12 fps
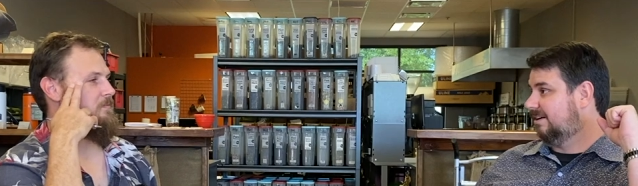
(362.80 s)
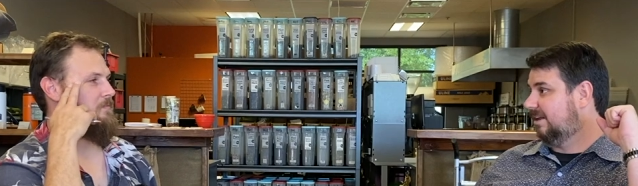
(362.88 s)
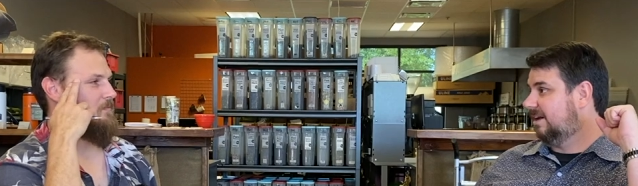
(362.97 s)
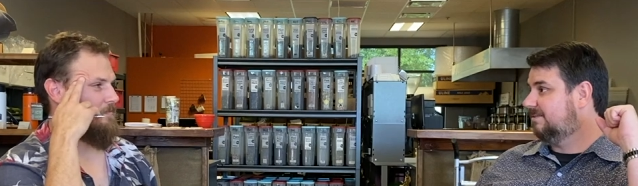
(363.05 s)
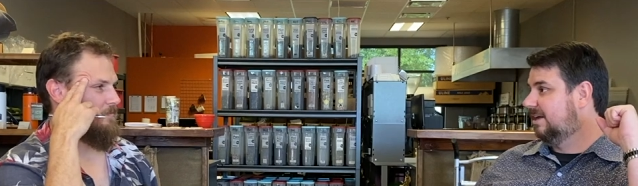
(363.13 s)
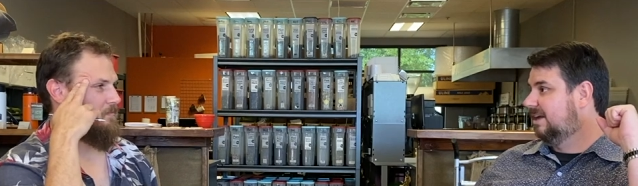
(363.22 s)

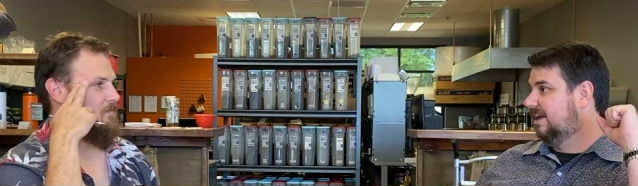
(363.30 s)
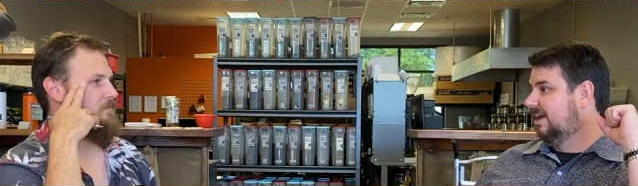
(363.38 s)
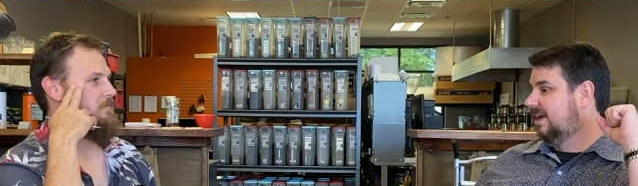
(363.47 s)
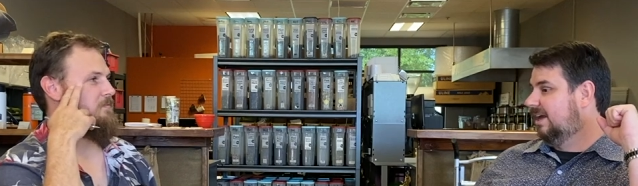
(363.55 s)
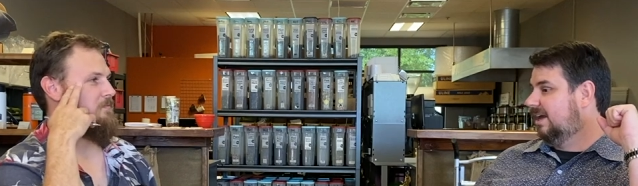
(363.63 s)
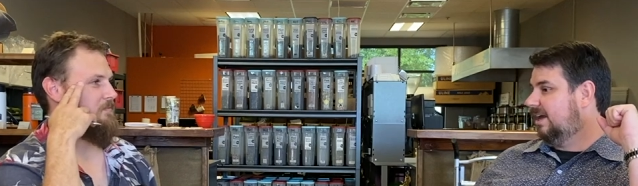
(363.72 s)
Speaker 1: life.
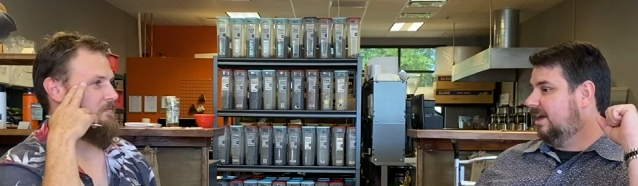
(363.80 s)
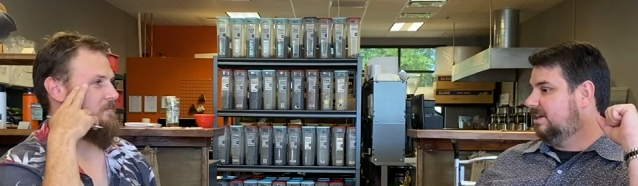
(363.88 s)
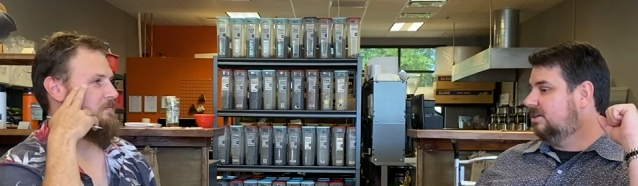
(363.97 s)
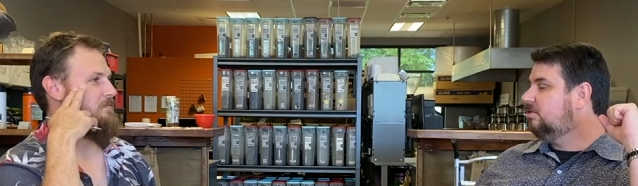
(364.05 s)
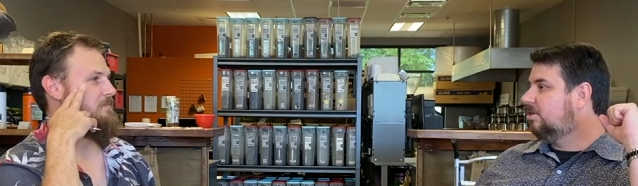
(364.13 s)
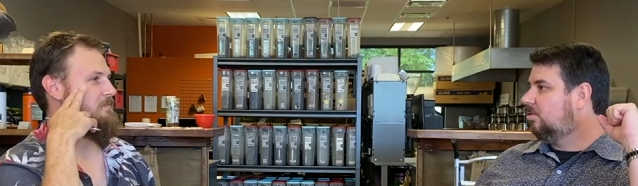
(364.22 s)
And
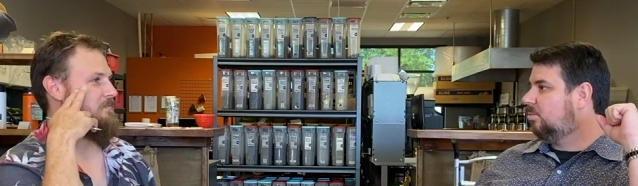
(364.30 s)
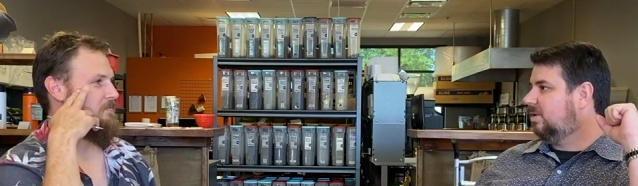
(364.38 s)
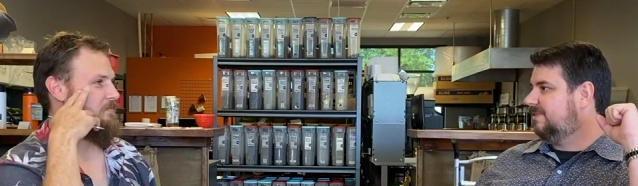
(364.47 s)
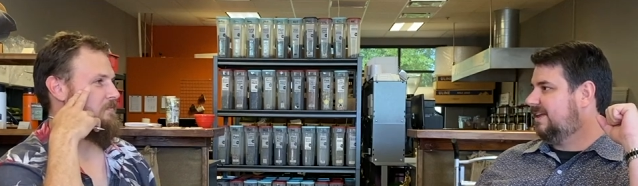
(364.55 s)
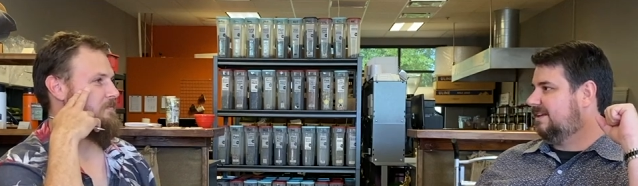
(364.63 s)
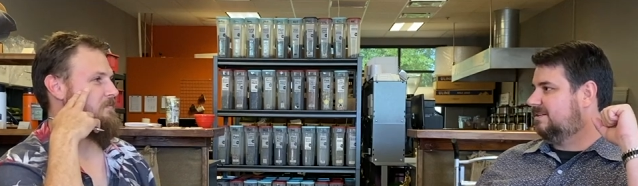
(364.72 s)
you don't
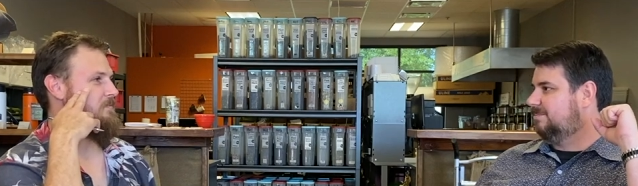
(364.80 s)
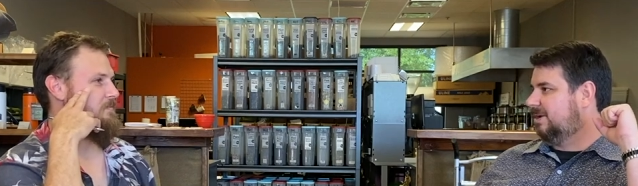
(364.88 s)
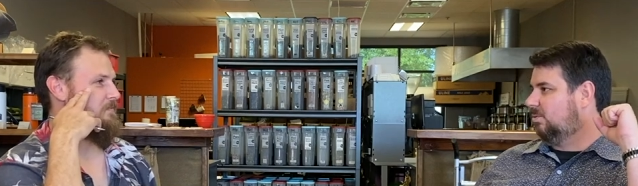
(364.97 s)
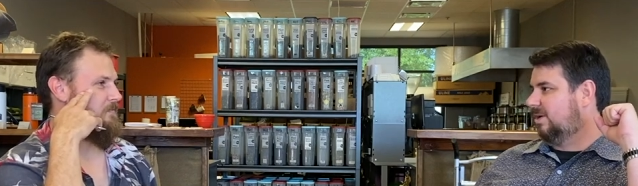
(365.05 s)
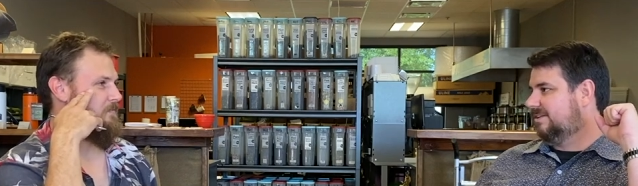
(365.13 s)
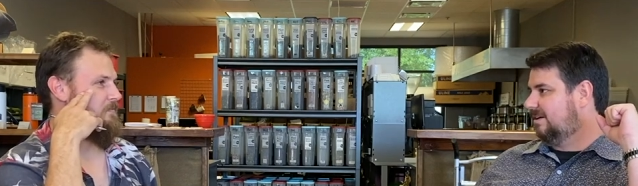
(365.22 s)
want that to be a
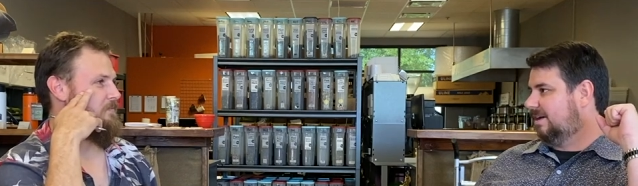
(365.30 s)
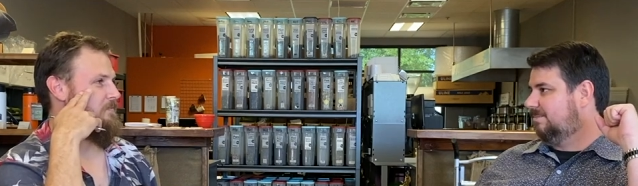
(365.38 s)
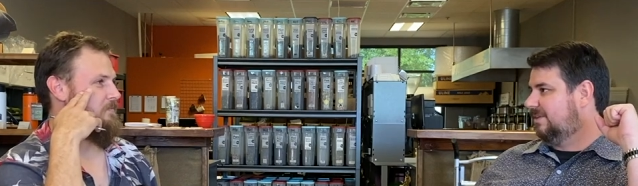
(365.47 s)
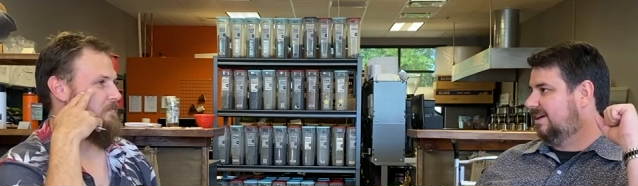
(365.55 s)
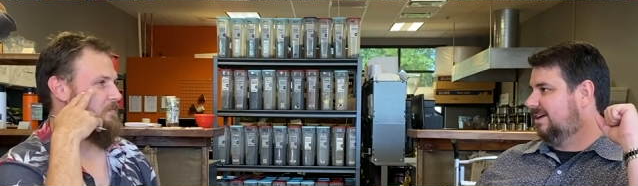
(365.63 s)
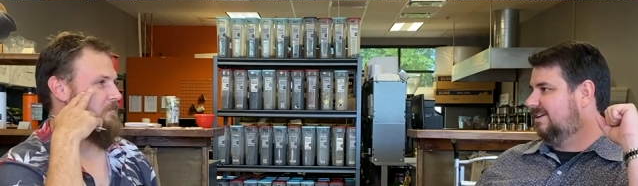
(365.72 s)
one time
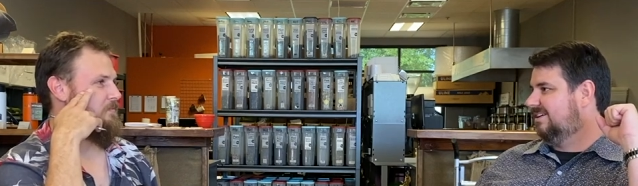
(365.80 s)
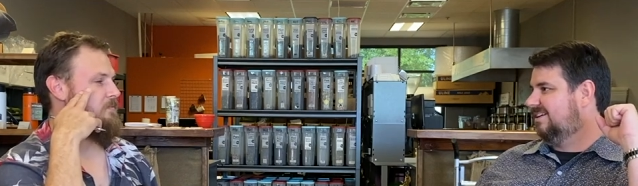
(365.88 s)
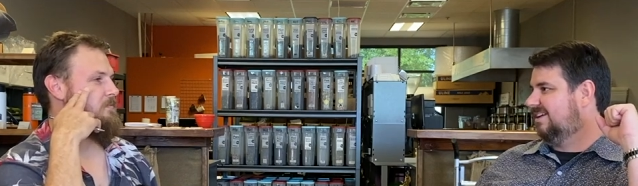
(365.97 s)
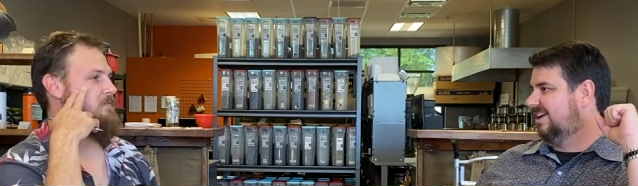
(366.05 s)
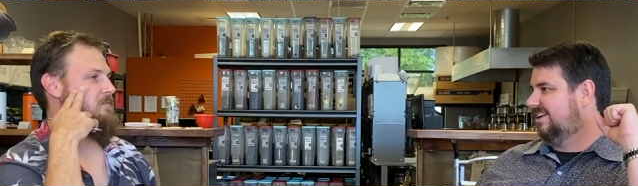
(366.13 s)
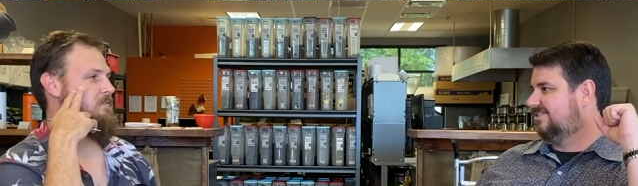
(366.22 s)
thing.
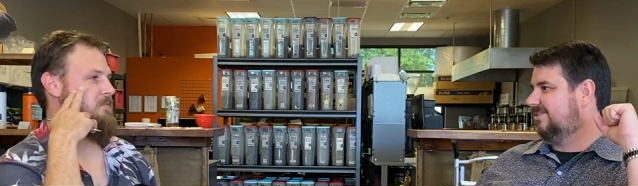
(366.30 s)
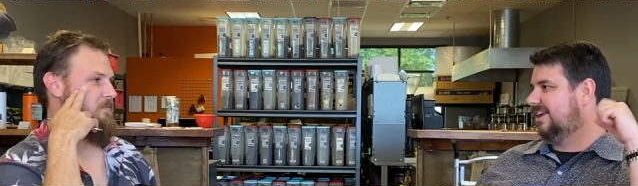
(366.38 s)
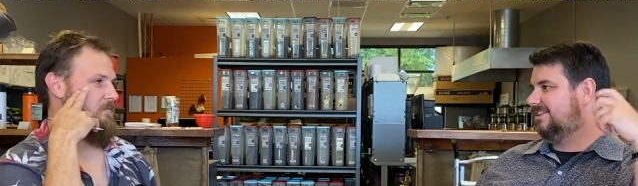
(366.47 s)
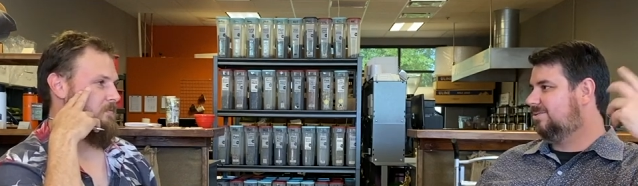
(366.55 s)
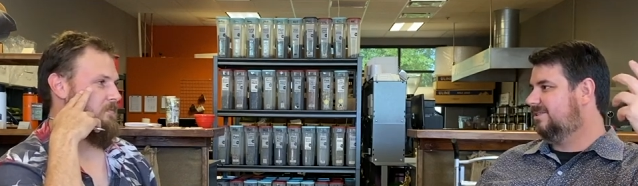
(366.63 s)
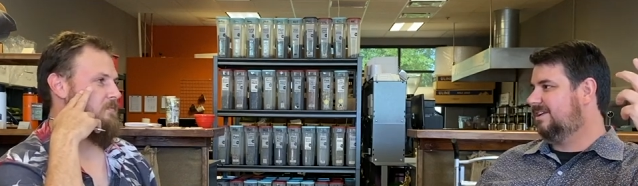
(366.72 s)
Mm. And so mm.
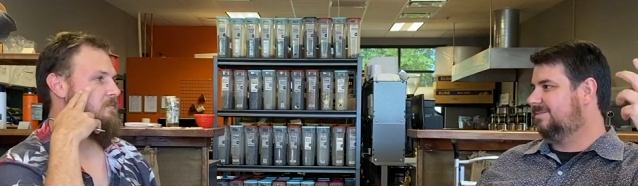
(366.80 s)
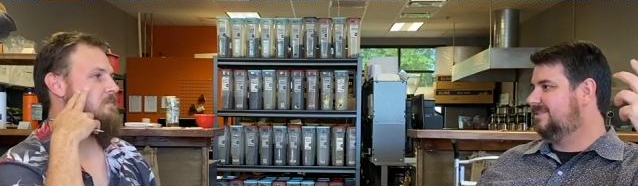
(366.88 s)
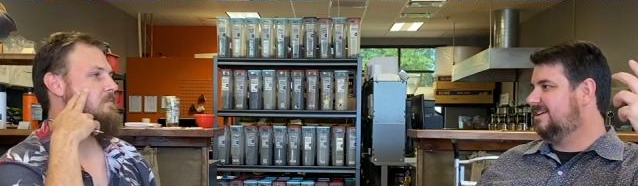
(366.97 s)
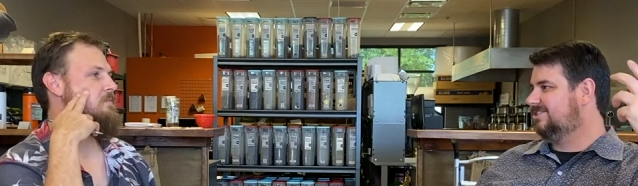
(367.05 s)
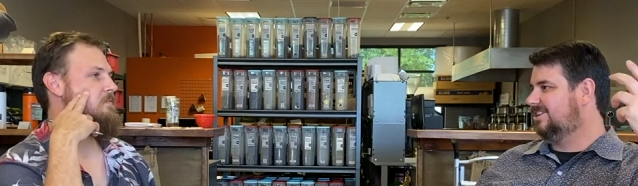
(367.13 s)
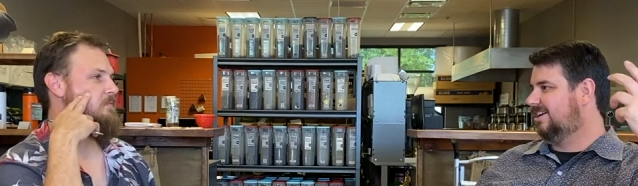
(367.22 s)
that's where the
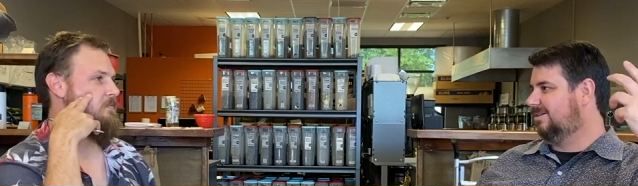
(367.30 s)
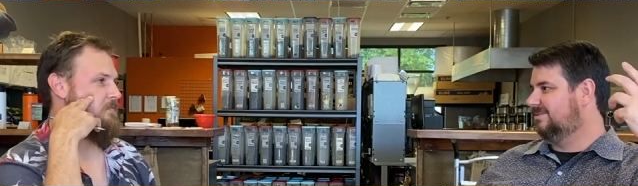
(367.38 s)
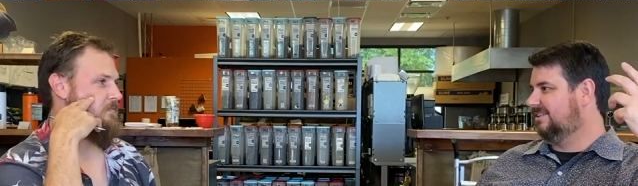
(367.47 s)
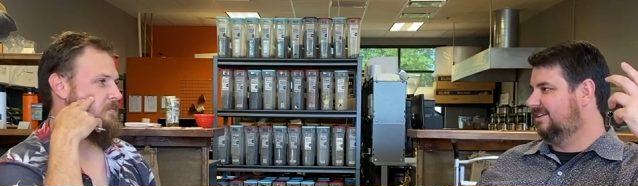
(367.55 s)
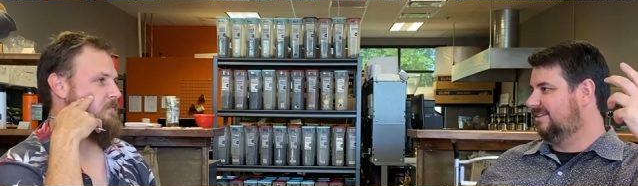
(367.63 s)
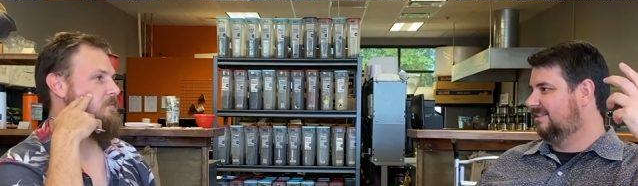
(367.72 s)
obsession comes
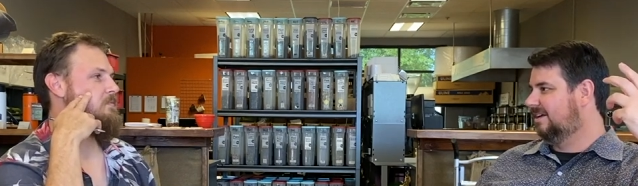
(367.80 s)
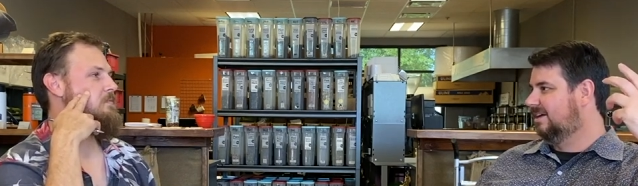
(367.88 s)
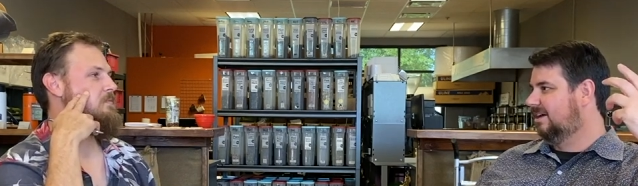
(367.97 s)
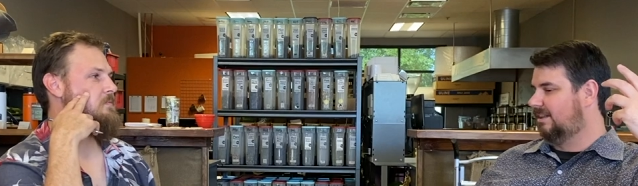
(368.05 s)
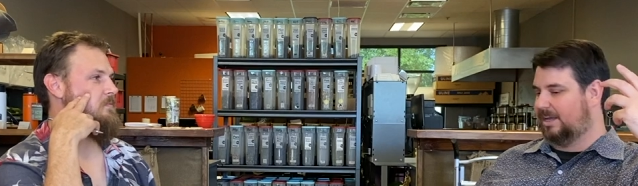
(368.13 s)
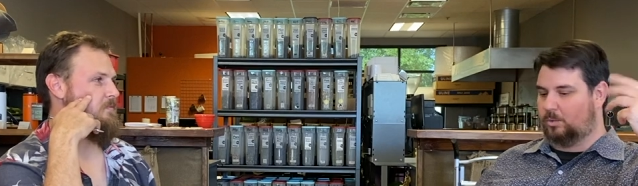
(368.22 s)
in is
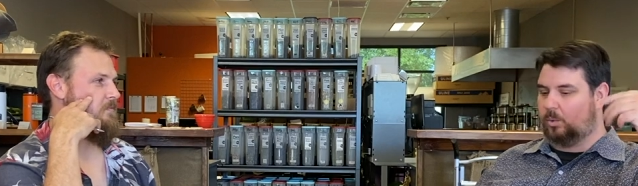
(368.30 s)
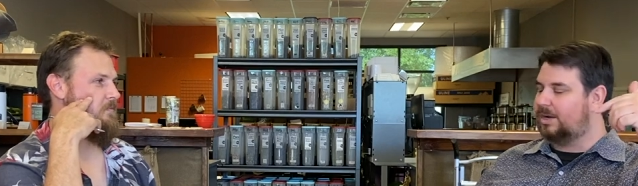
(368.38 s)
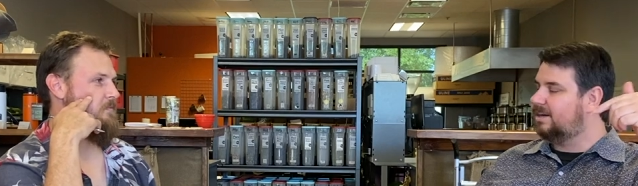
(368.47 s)
like, what